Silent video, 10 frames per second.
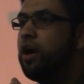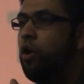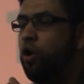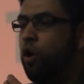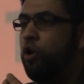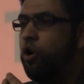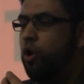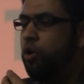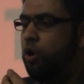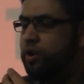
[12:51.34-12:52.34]

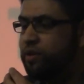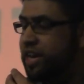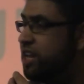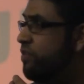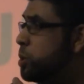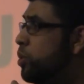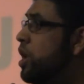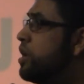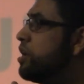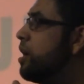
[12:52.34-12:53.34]
or as an individual
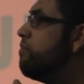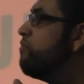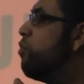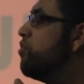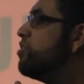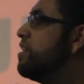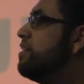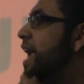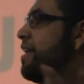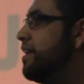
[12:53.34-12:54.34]
to come forth to
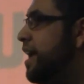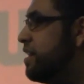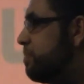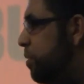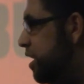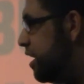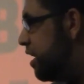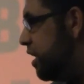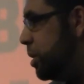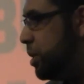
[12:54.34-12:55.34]
stand against
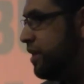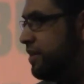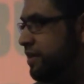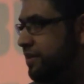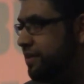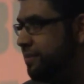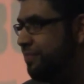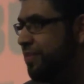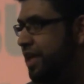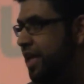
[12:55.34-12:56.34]
political injustice.
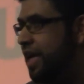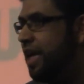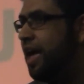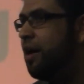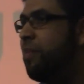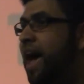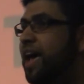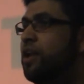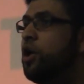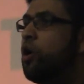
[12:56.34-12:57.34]
A
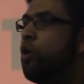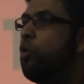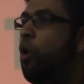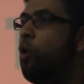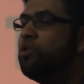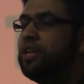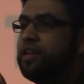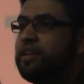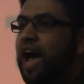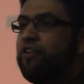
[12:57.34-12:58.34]
man who only
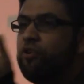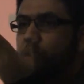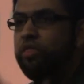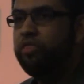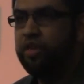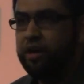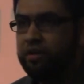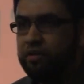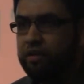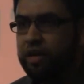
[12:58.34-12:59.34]
desired one
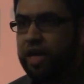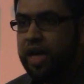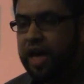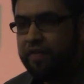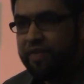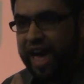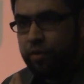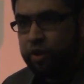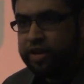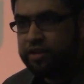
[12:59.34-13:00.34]
thing, and that
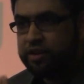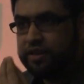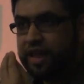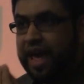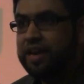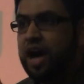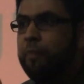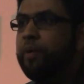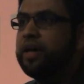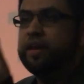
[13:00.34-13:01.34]
was to stand
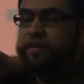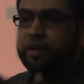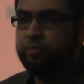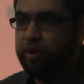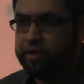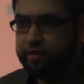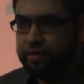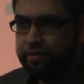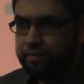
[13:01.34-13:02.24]
up against an oppressor.